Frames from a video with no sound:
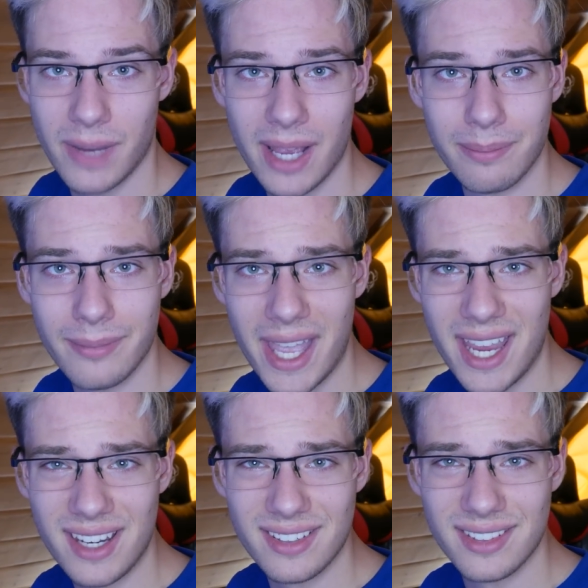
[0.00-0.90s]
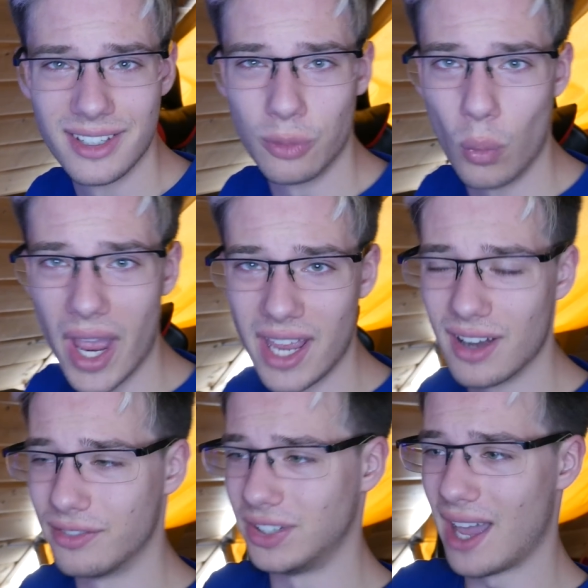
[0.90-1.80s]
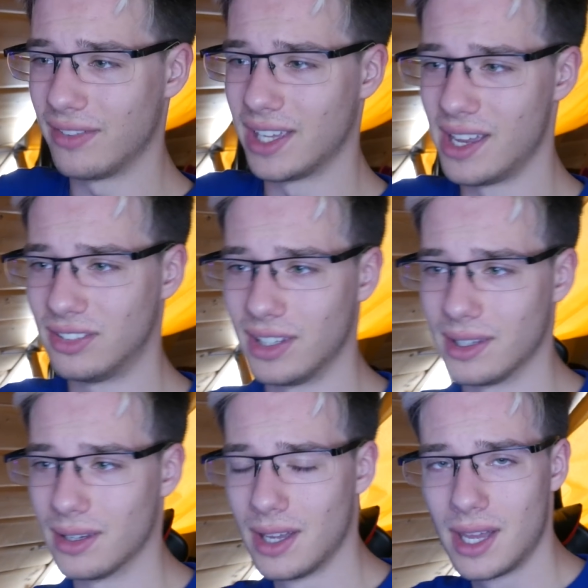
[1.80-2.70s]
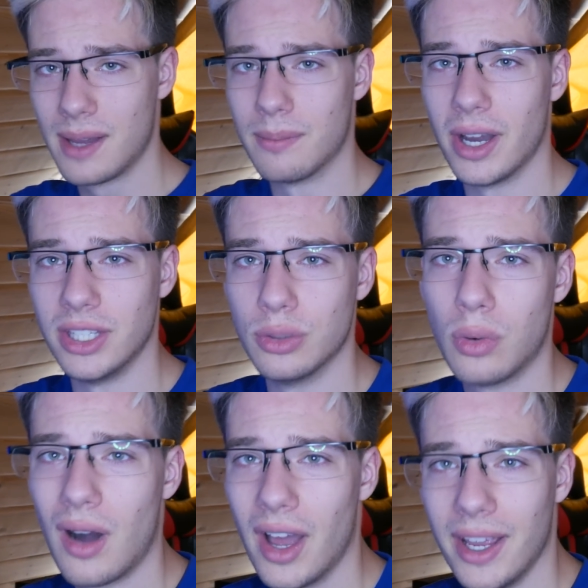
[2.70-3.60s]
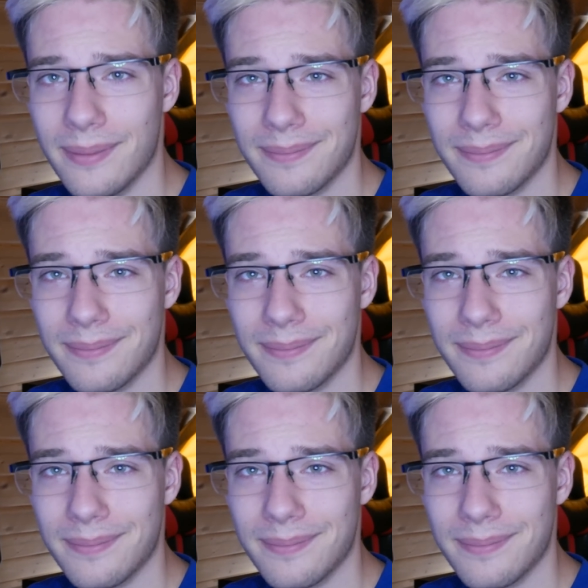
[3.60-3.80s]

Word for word: my main way of navigating my U I?